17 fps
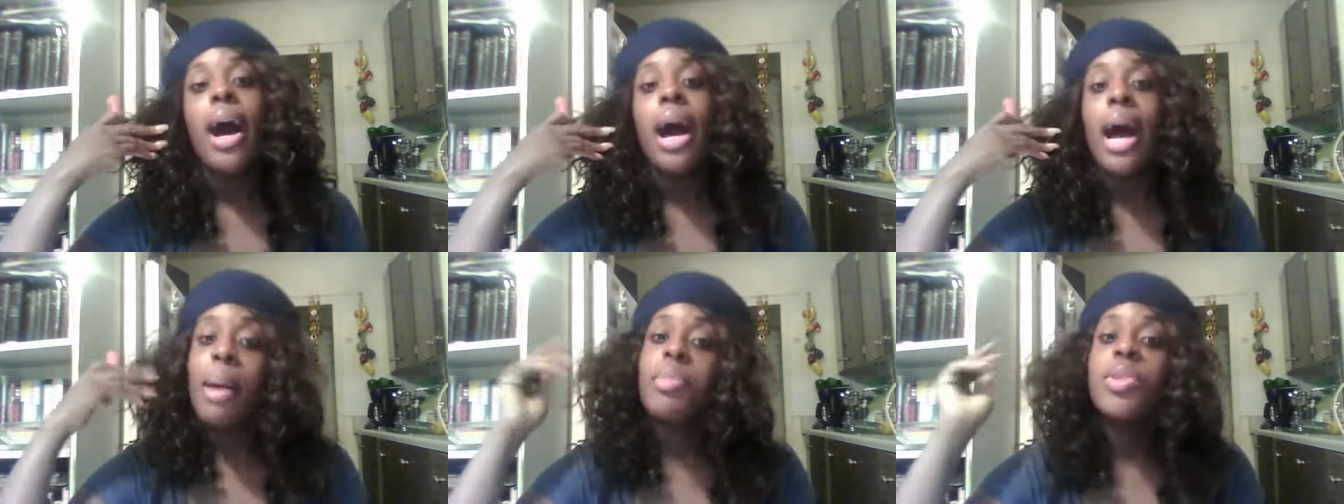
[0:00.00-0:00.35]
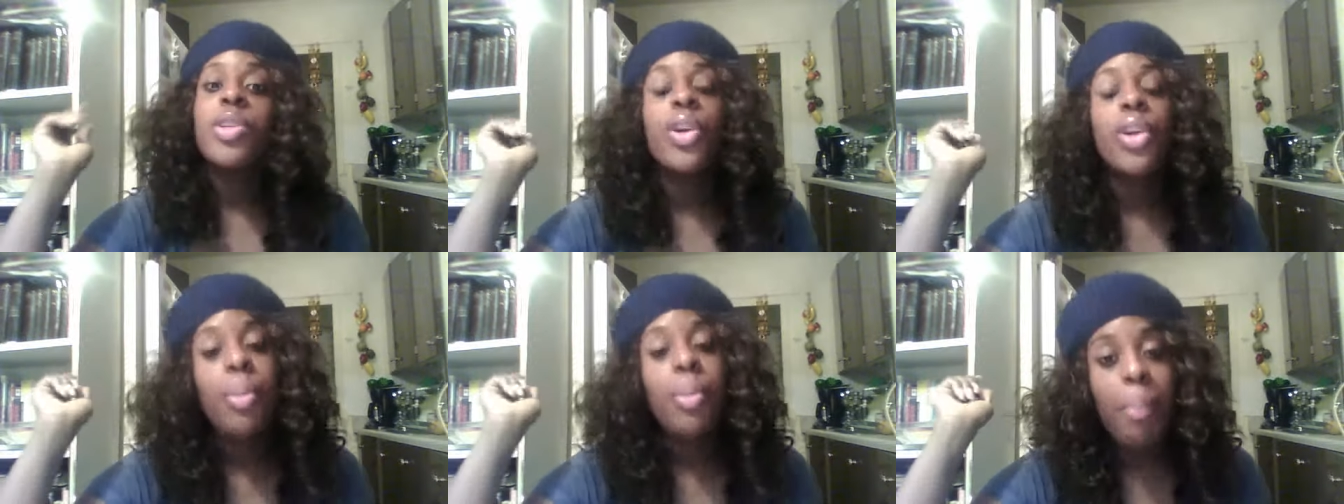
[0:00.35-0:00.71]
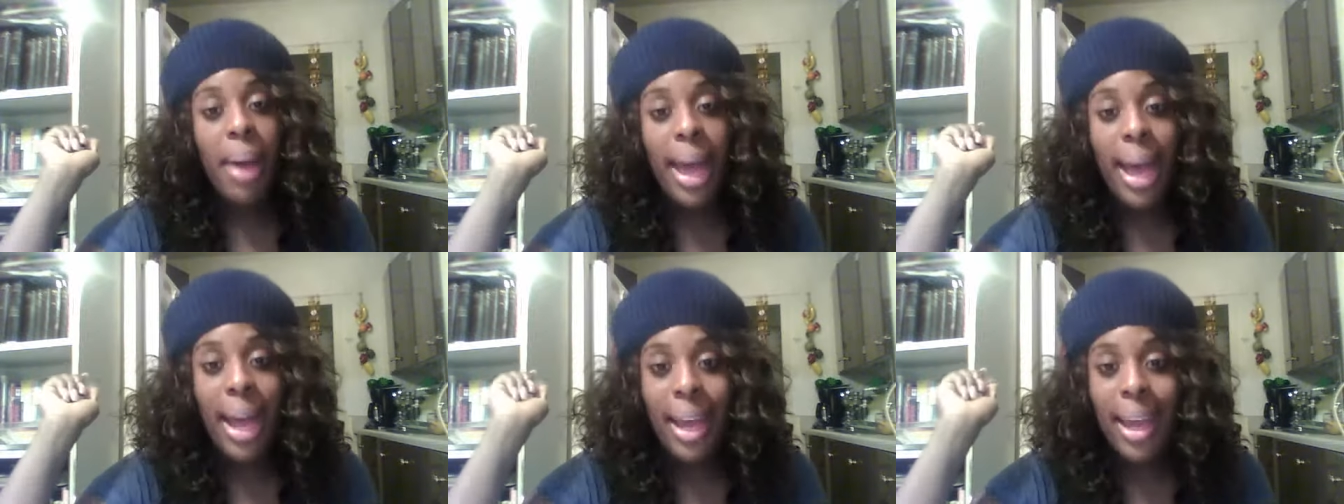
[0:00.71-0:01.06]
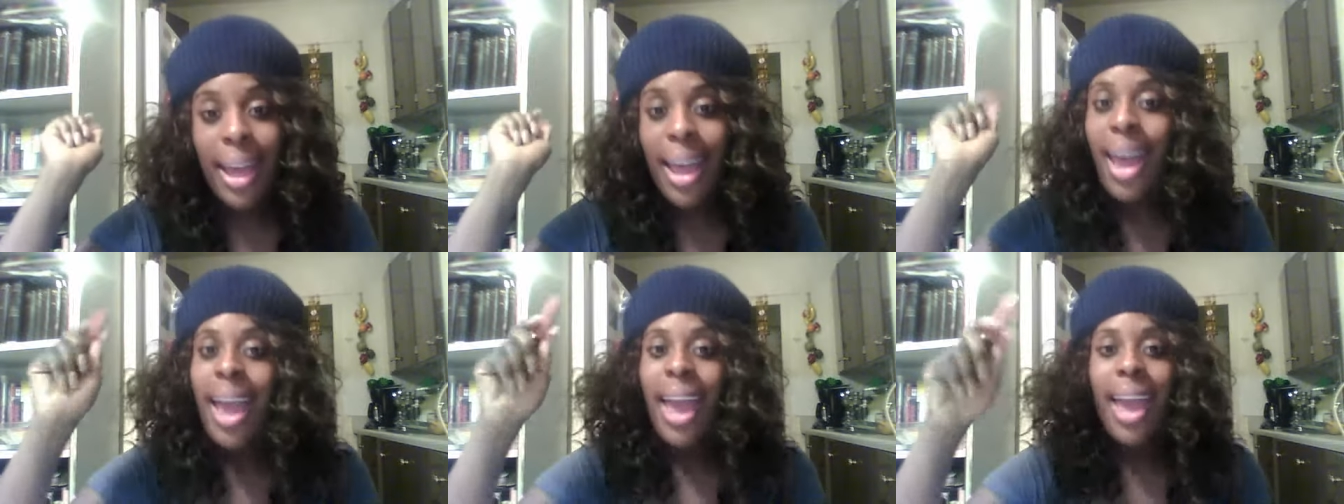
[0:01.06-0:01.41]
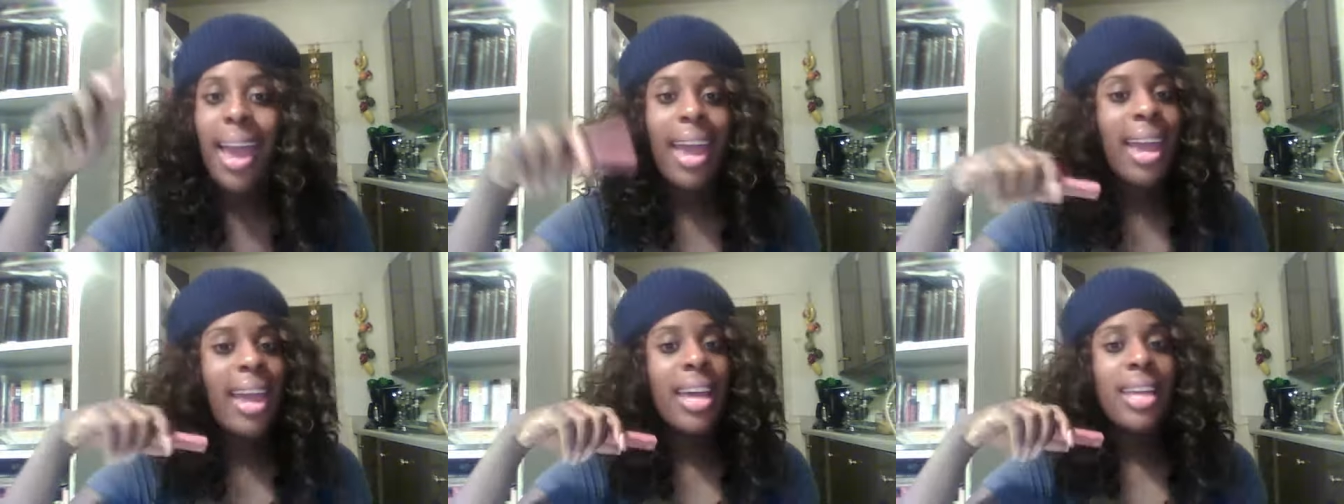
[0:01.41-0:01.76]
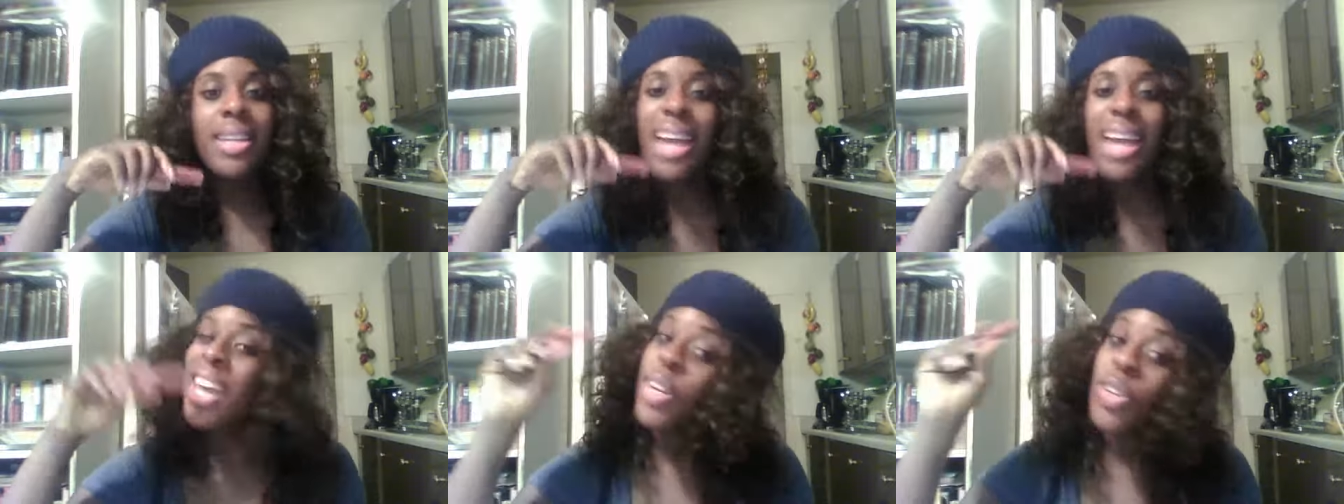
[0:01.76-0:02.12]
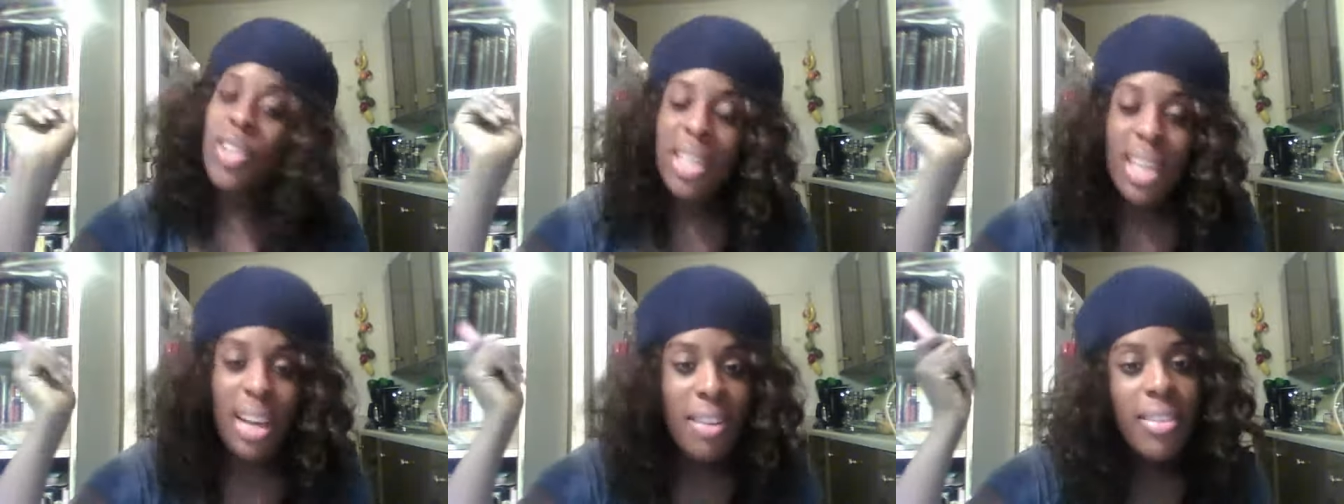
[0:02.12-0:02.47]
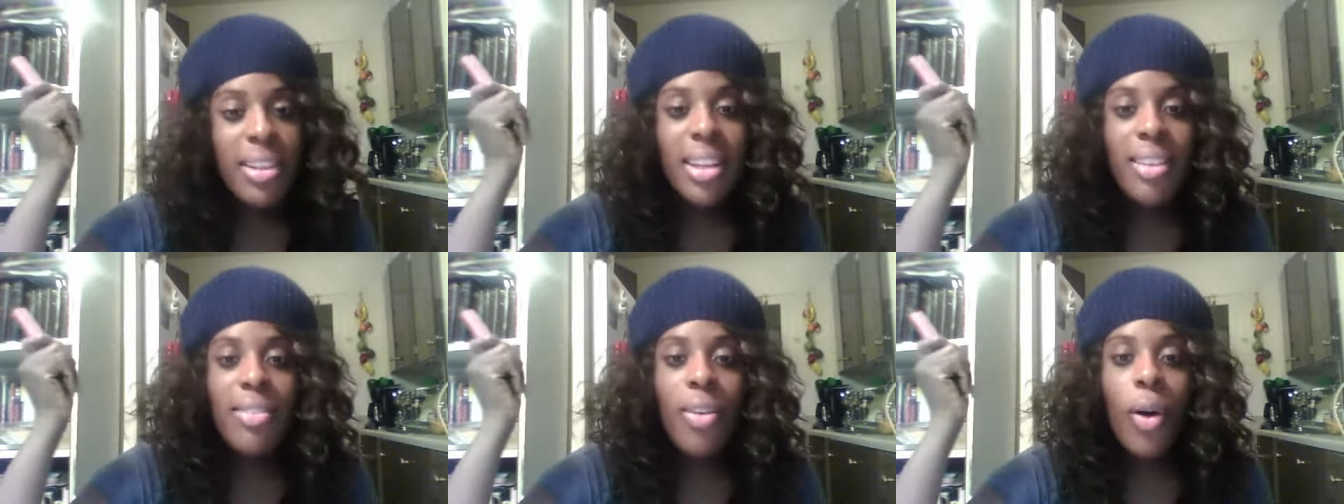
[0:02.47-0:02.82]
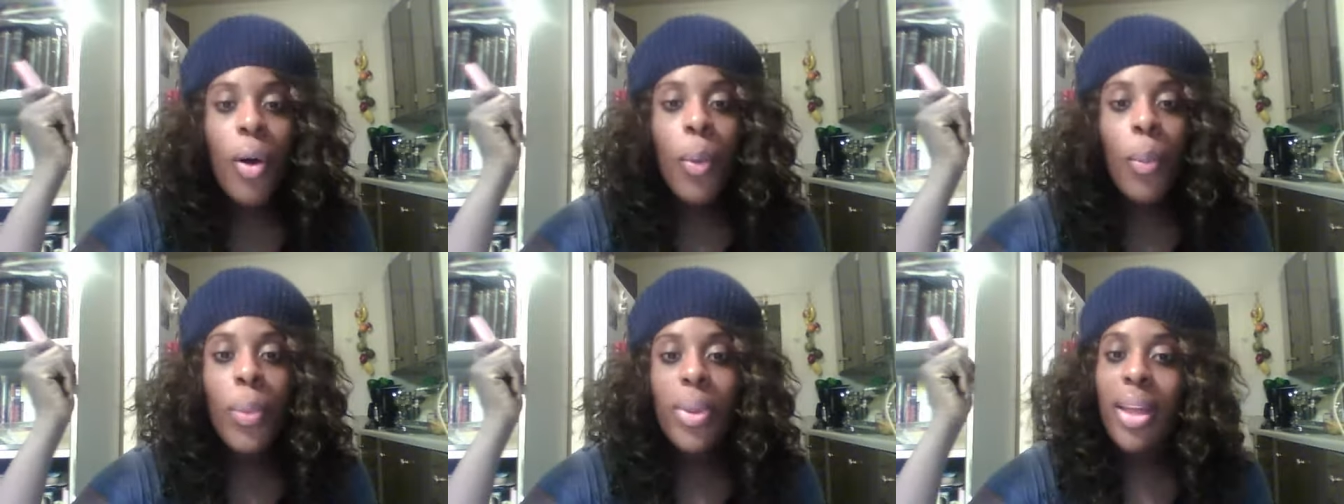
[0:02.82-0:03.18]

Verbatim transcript: I'm turning back. And I usually never leave home